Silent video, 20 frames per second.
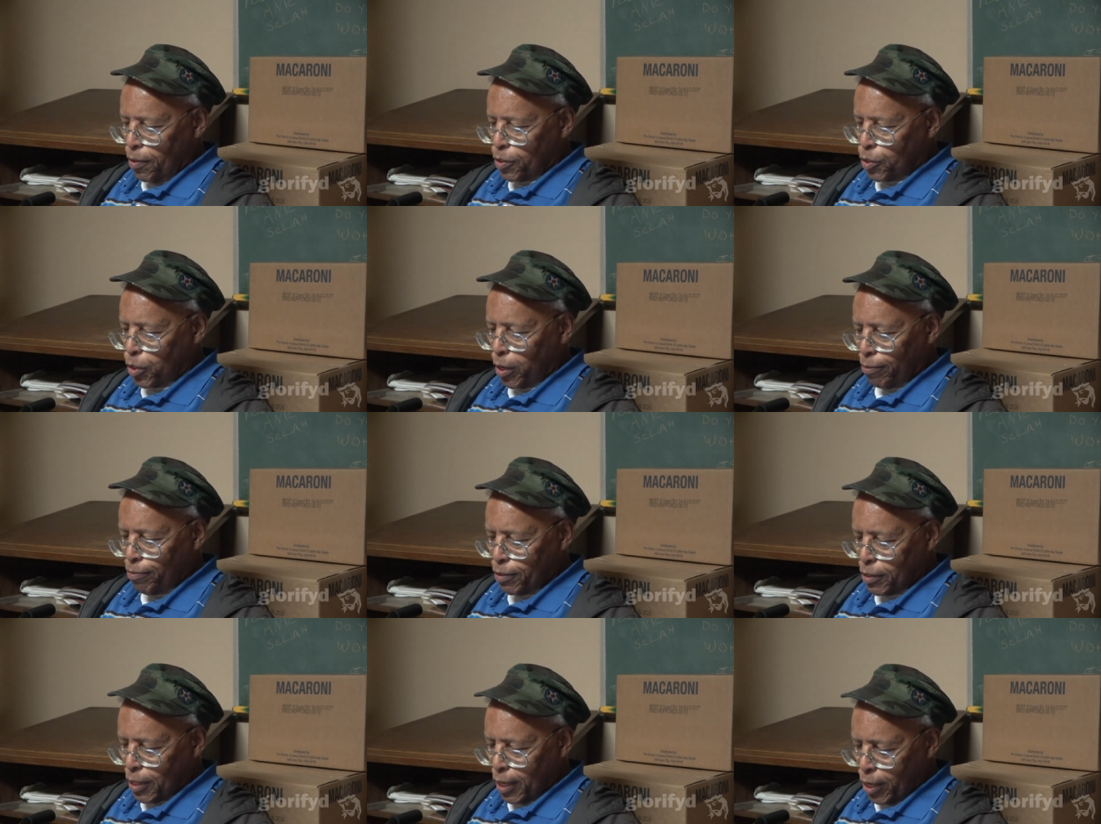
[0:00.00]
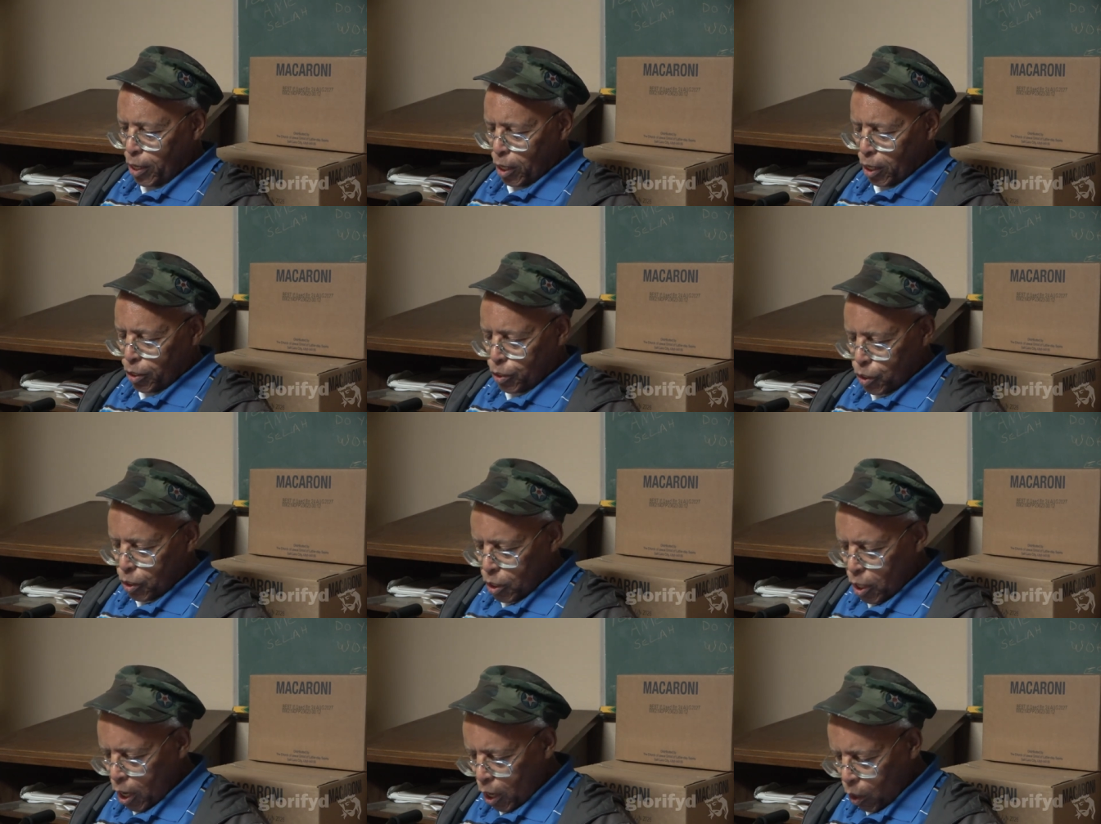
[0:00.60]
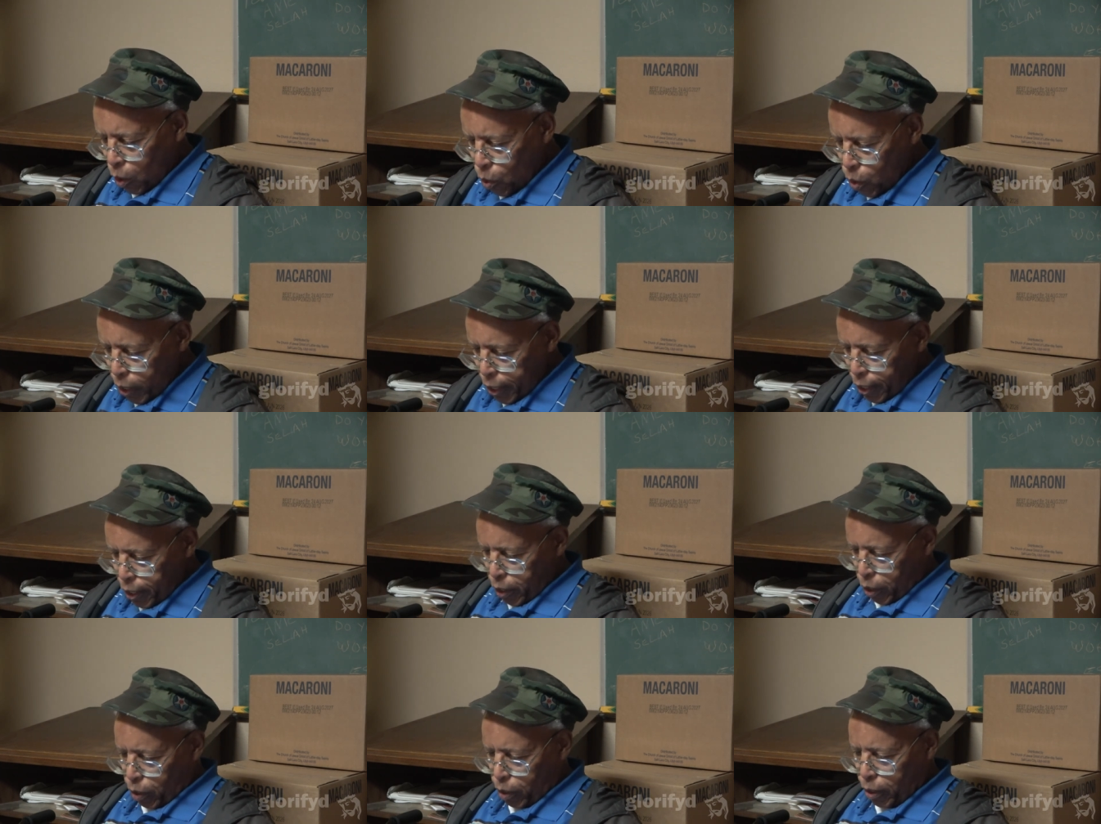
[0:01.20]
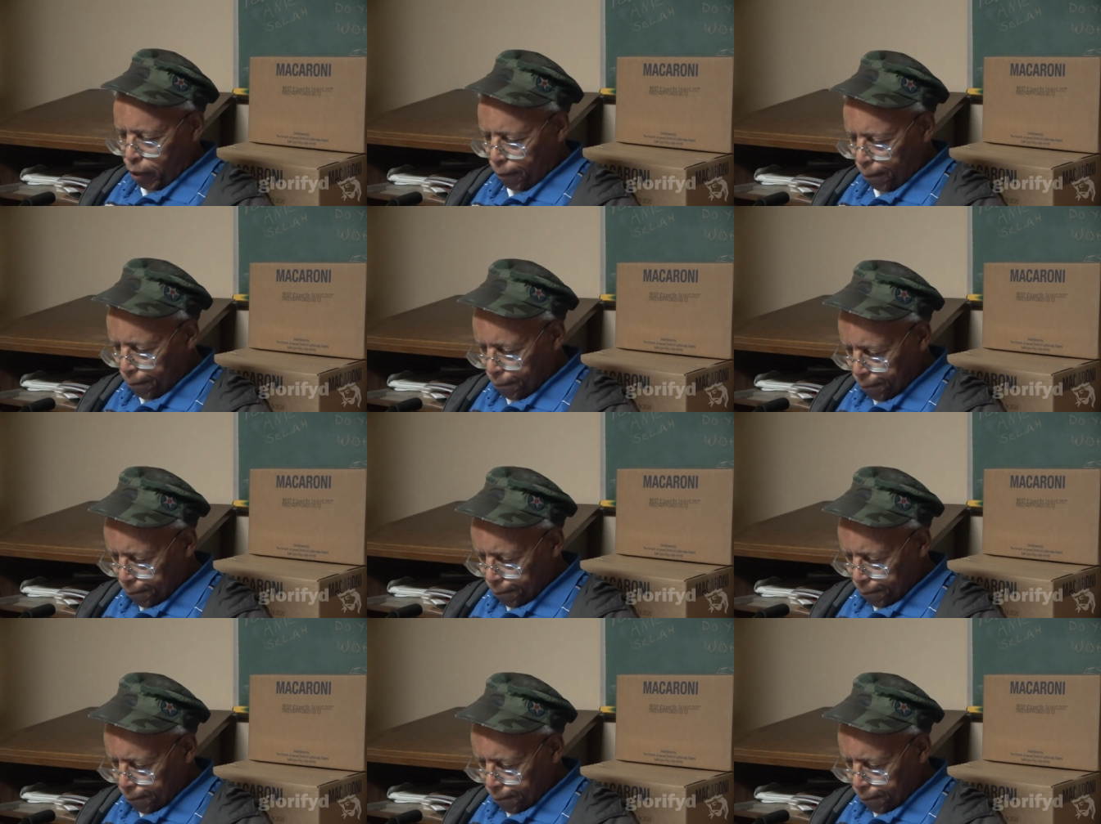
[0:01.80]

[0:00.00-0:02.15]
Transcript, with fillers: the scripture is letting us know here